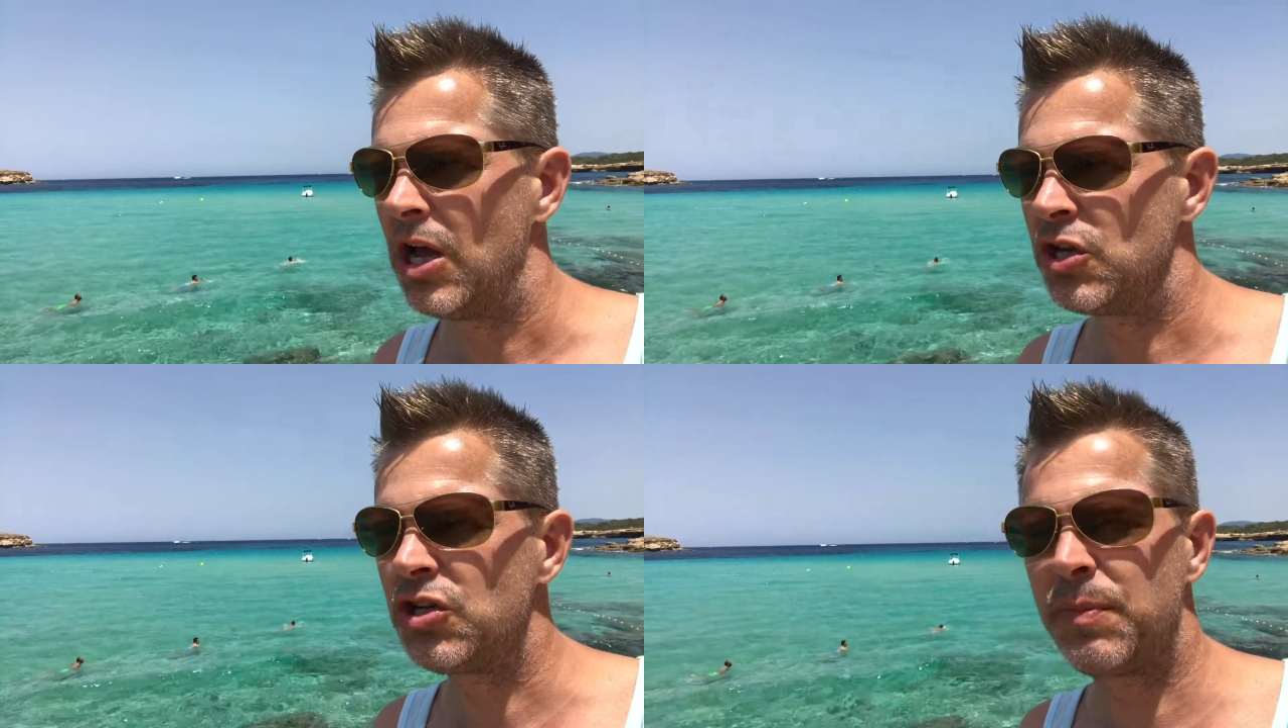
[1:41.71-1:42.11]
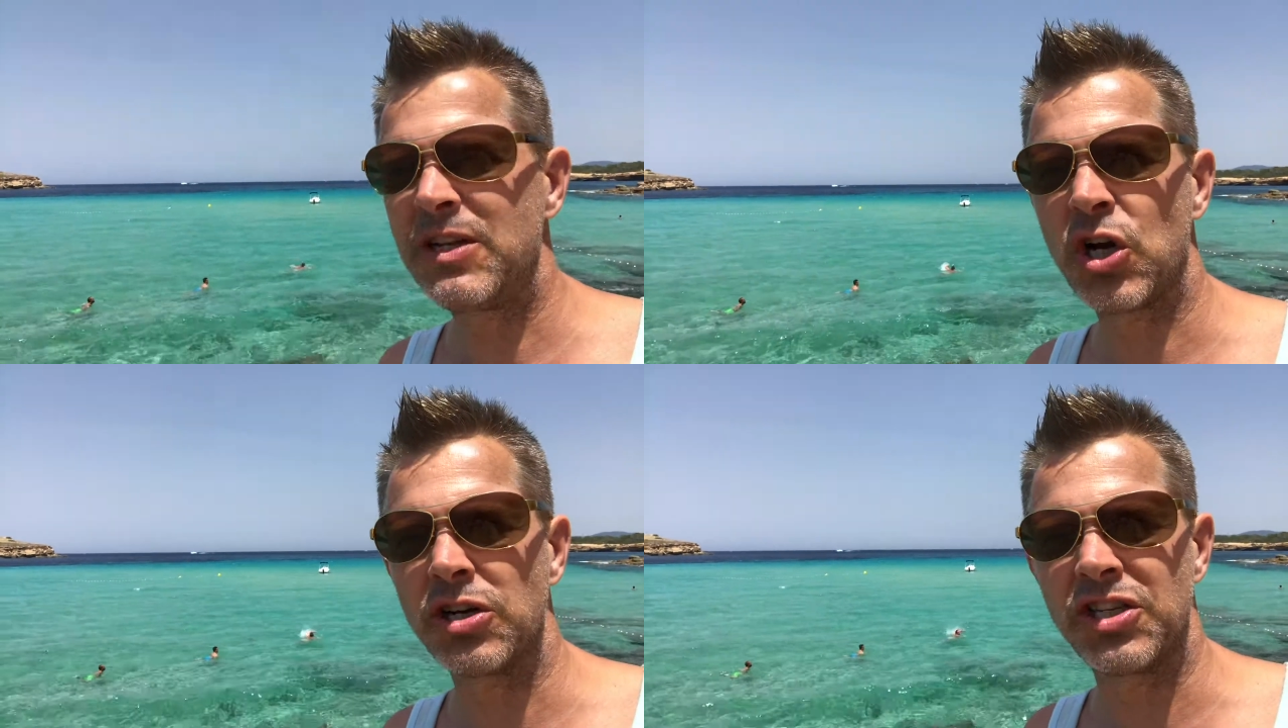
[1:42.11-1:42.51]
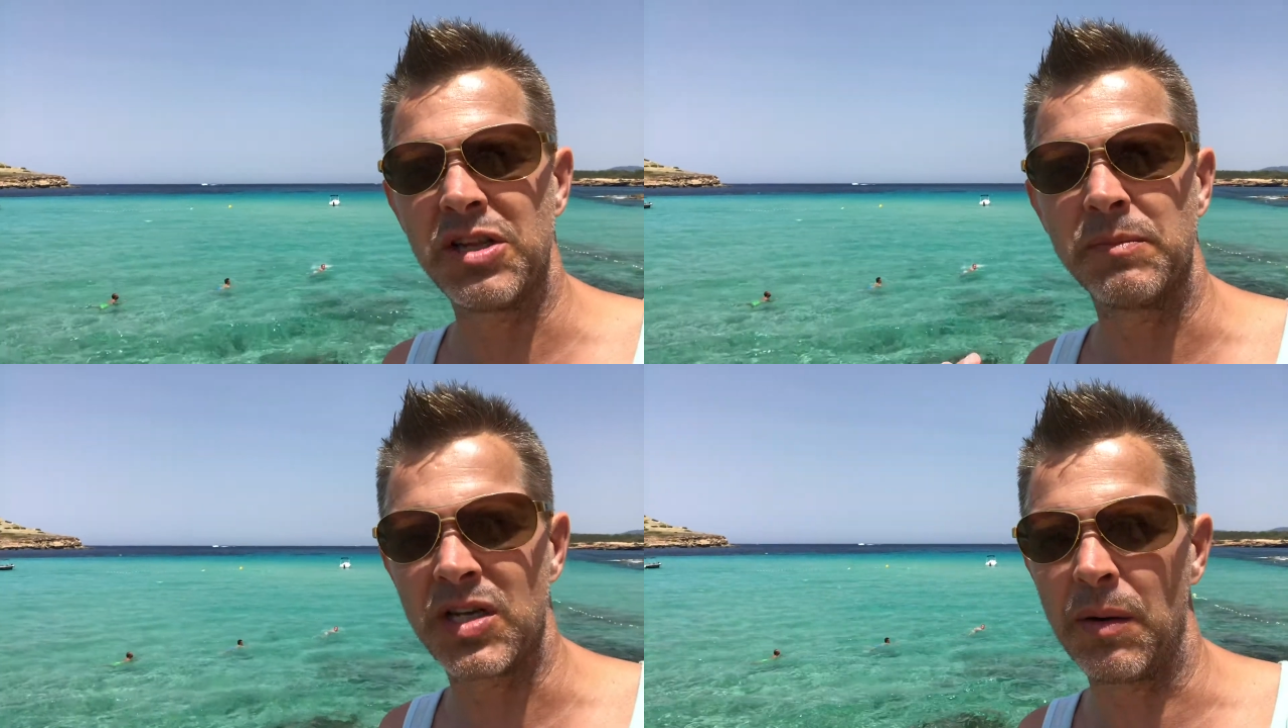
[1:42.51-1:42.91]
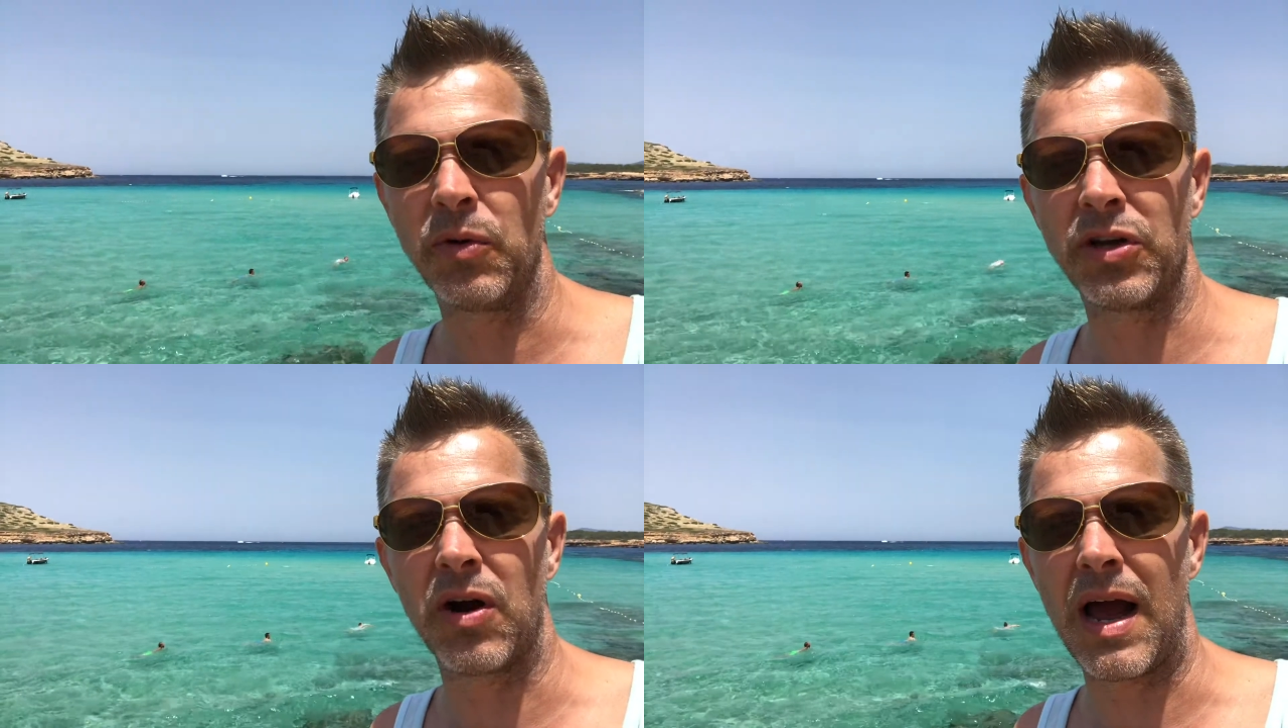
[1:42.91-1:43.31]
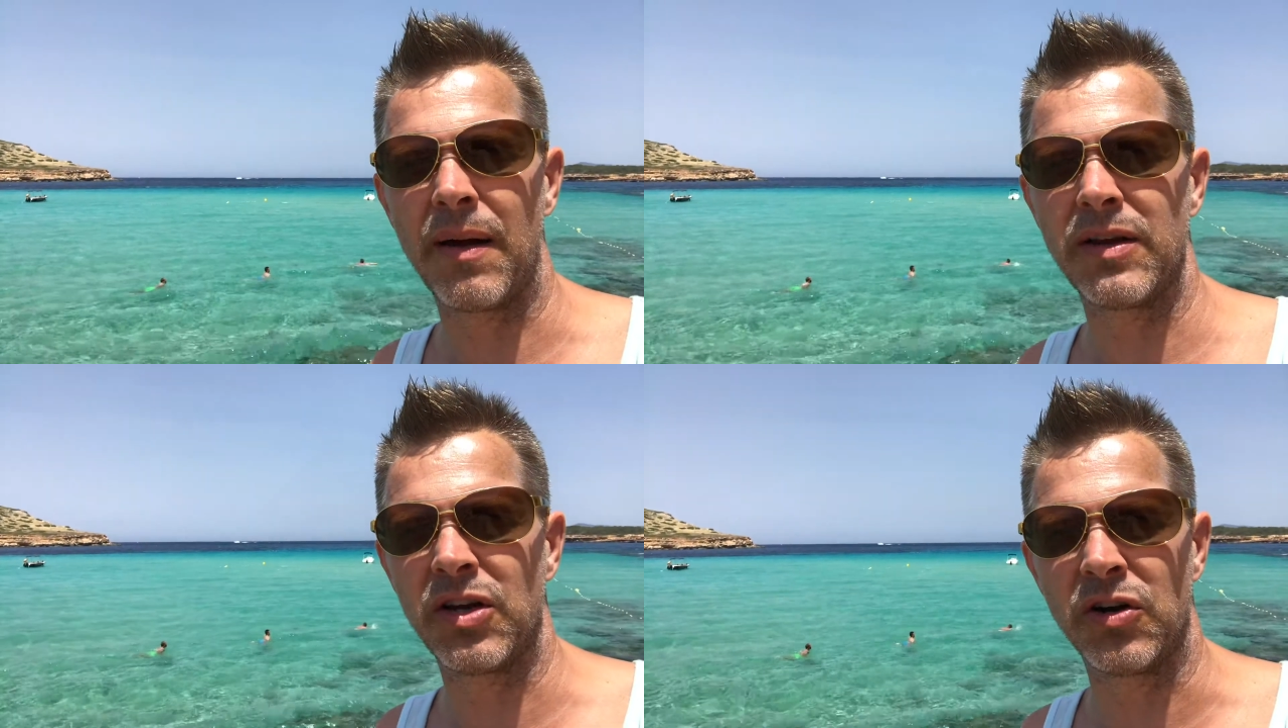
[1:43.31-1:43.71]
you should be charging them double your,
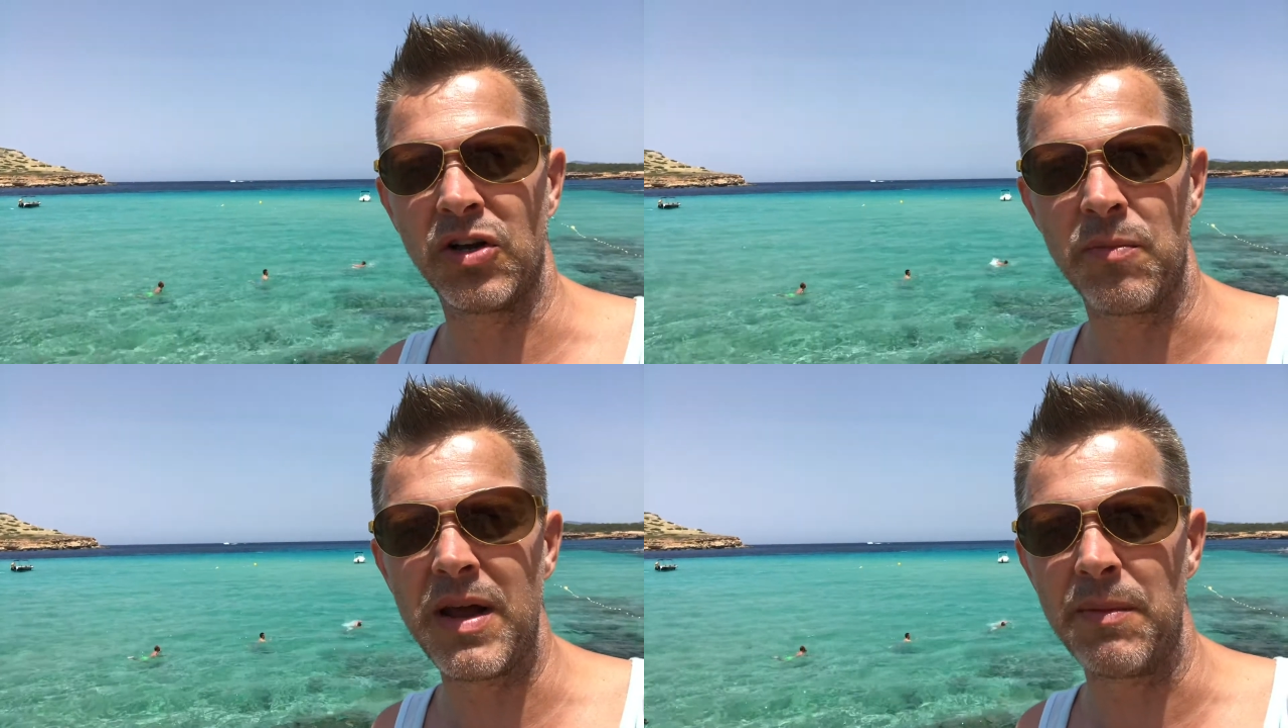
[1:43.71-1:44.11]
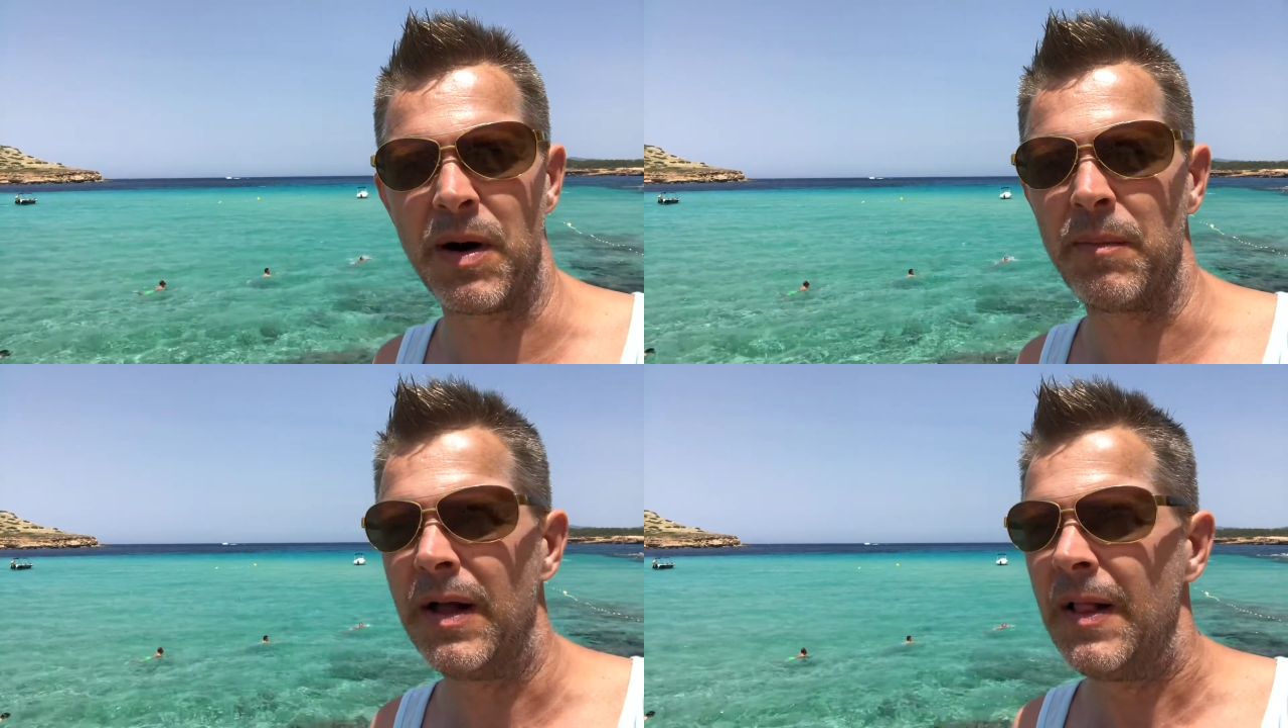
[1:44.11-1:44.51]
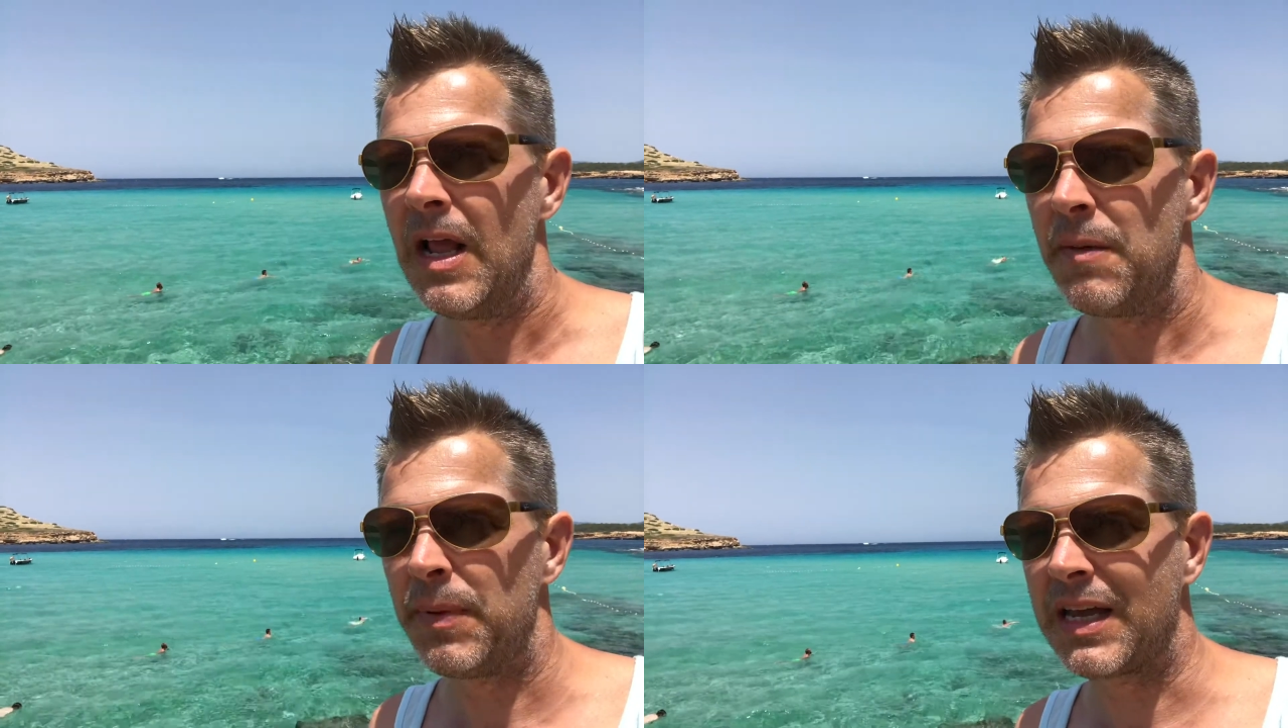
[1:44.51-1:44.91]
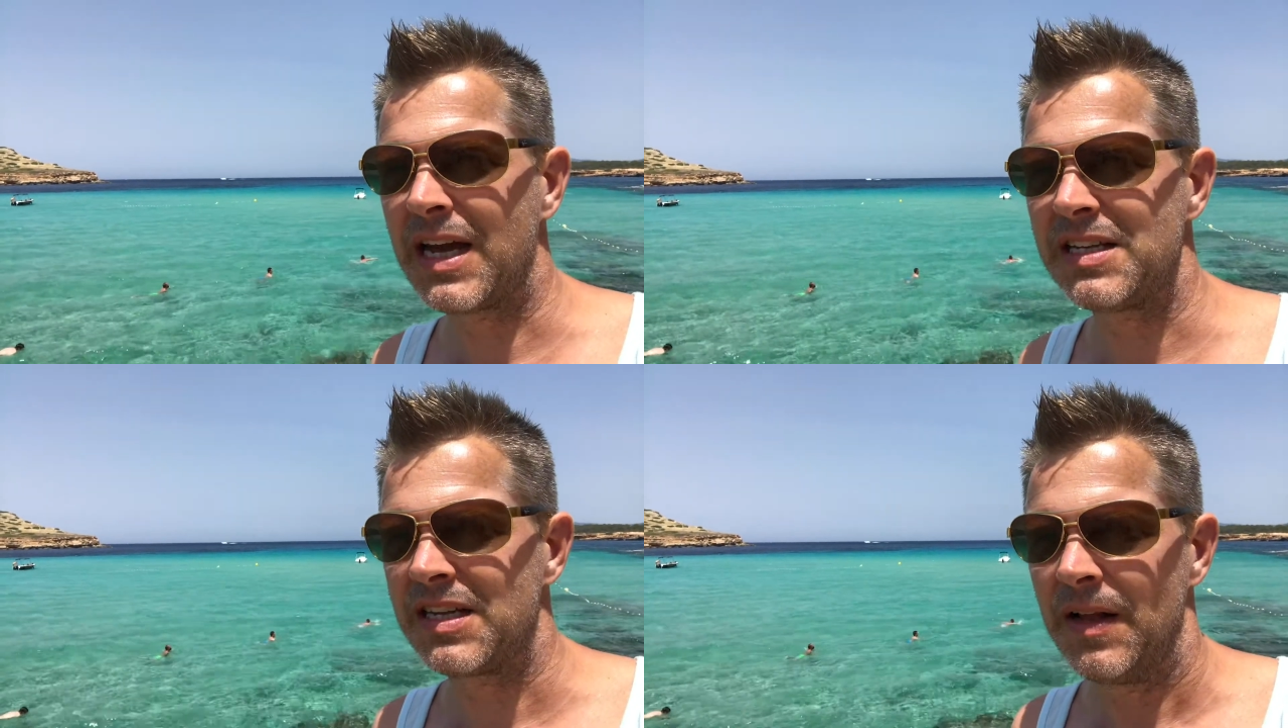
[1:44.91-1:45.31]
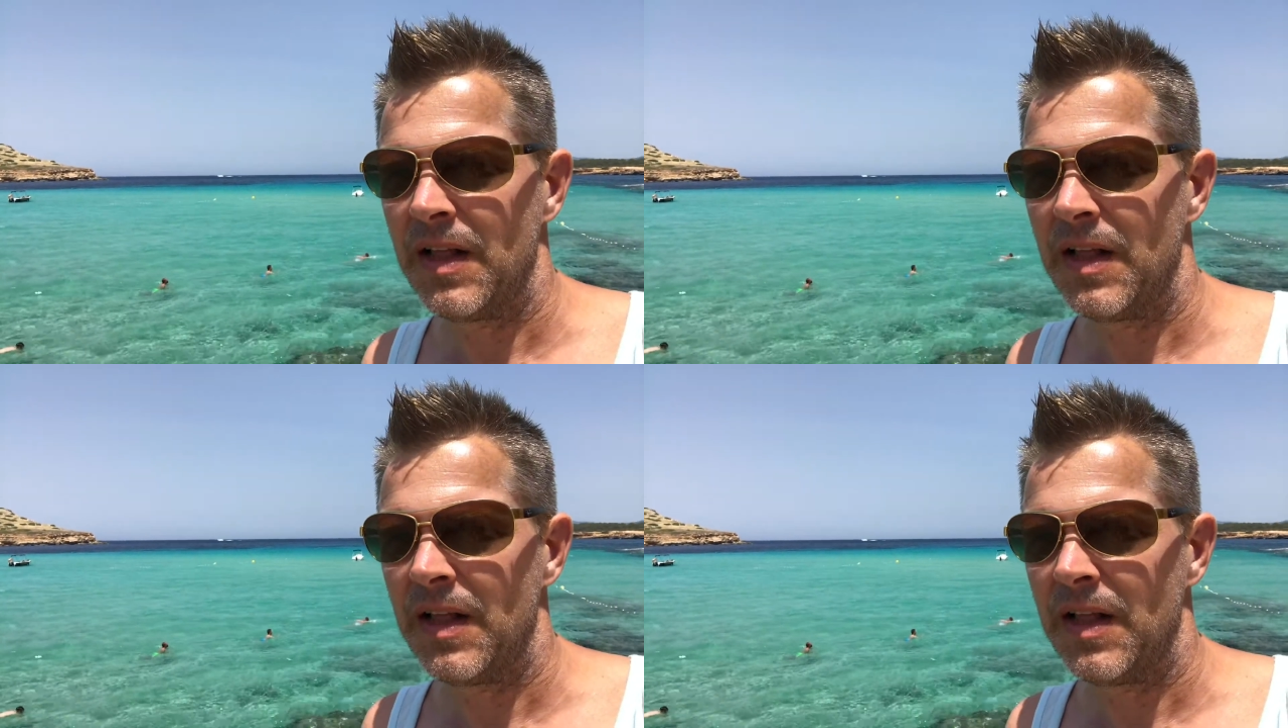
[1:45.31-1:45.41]
your, your minimum because